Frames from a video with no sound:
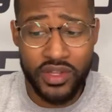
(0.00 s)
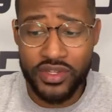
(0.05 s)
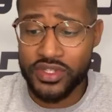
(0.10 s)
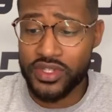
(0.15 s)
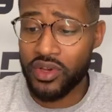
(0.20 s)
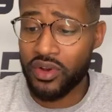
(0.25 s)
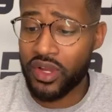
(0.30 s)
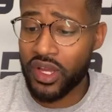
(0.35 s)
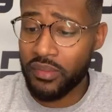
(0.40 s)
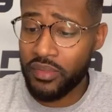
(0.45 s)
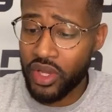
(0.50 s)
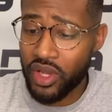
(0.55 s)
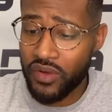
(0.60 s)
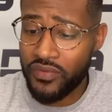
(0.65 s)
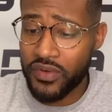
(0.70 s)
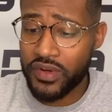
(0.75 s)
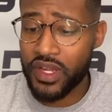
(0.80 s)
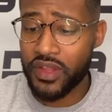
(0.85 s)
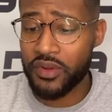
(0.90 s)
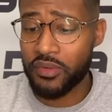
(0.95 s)
So coming off
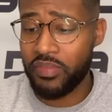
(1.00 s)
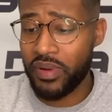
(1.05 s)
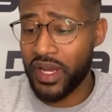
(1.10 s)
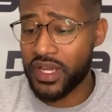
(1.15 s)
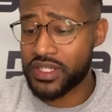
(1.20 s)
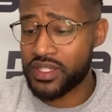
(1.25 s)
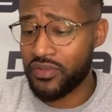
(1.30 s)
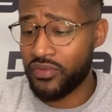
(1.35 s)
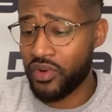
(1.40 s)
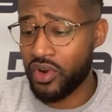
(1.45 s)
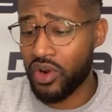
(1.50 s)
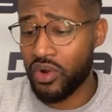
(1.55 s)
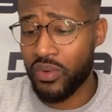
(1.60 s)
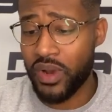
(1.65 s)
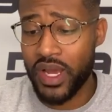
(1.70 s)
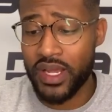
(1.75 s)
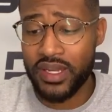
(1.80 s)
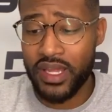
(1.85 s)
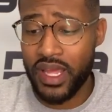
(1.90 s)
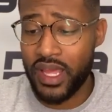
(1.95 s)
another positive
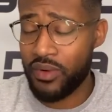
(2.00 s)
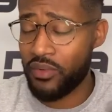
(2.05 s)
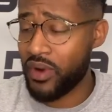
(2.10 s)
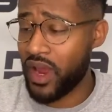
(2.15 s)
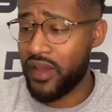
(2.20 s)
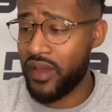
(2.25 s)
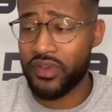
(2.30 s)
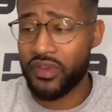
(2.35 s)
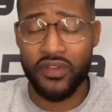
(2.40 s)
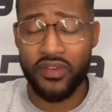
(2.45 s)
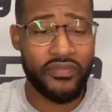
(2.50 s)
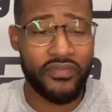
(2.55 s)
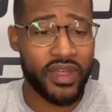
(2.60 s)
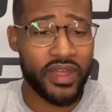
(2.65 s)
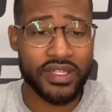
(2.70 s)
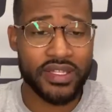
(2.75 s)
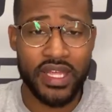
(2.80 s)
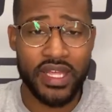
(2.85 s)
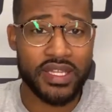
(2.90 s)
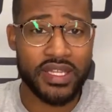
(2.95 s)
ROI day, we're having a
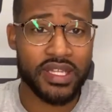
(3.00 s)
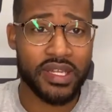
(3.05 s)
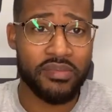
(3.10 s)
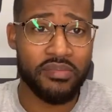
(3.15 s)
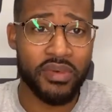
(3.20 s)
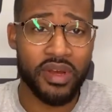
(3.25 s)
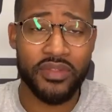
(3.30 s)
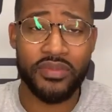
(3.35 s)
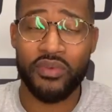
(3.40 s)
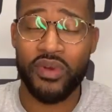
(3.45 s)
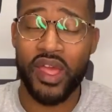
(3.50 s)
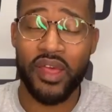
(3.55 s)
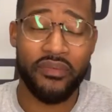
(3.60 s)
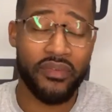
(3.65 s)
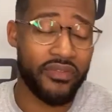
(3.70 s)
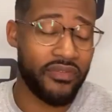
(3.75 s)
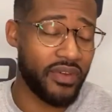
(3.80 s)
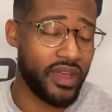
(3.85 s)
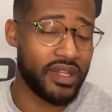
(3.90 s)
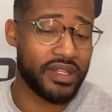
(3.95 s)
fantastic month. We're having
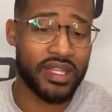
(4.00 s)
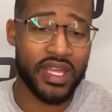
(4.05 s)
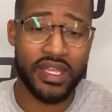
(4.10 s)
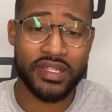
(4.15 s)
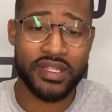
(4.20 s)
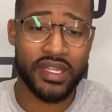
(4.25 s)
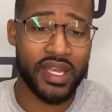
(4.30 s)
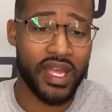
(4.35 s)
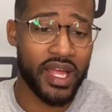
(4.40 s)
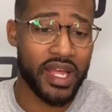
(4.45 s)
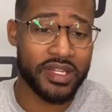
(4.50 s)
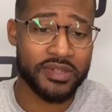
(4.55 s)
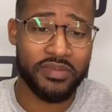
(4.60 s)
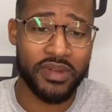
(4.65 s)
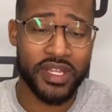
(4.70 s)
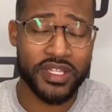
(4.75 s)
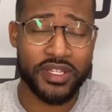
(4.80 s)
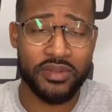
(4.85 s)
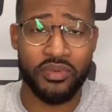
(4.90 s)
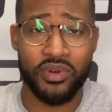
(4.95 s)
fantastic college
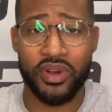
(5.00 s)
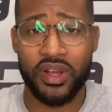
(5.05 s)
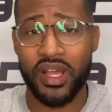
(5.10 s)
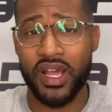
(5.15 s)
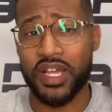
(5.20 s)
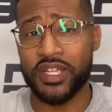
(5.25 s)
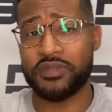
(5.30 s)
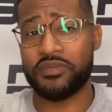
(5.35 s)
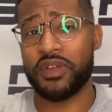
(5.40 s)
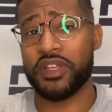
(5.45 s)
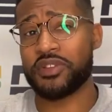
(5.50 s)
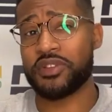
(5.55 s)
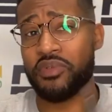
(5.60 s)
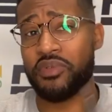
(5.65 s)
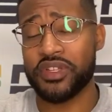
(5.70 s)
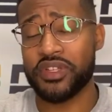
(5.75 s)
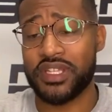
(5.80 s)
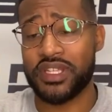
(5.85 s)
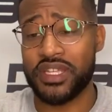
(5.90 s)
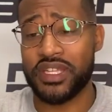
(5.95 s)
basketball. College
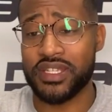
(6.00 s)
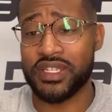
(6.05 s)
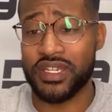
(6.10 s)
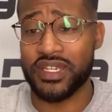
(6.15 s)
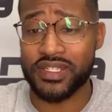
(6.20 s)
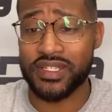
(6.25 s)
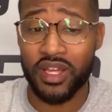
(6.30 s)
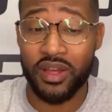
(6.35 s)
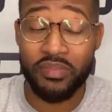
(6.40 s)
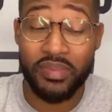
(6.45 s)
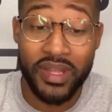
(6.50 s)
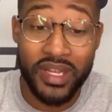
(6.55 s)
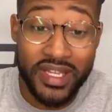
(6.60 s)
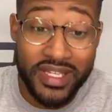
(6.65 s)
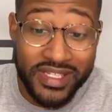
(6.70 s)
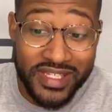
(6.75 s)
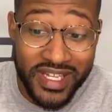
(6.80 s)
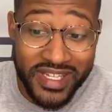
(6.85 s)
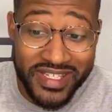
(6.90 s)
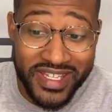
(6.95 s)
basketball season is up. It
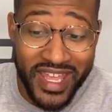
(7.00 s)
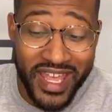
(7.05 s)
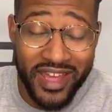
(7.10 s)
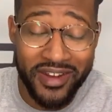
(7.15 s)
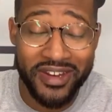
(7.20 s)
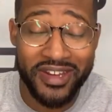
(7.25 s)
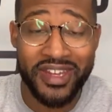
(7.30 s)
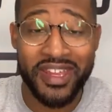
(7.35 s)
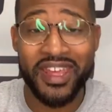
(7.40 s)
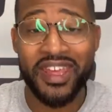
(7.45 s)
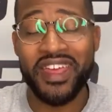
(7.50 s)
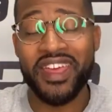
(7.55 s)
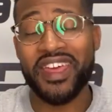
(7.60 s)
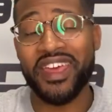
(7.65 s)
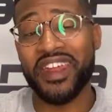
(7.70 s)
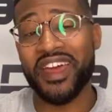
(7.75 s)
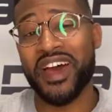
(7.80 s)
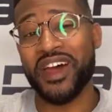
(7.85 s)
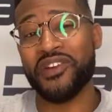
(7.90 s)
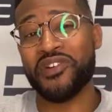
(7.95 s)
is discounted
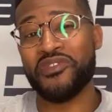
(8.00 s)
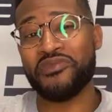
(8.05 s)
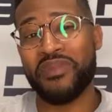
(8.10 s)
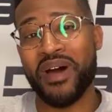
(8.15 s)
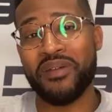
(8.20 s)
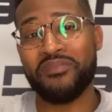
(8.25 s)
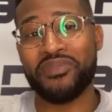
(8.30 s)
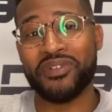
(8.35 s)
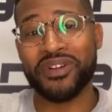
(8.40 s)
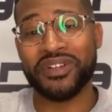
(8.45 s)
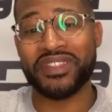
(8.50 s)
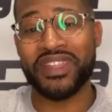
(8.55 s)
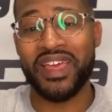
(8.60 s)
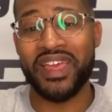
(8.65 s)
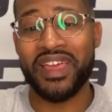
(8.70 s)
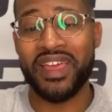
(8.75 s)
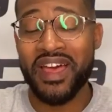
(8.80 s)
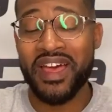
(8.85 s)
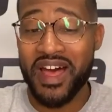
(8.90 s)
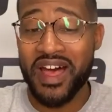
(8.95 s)
in honor of my birthday.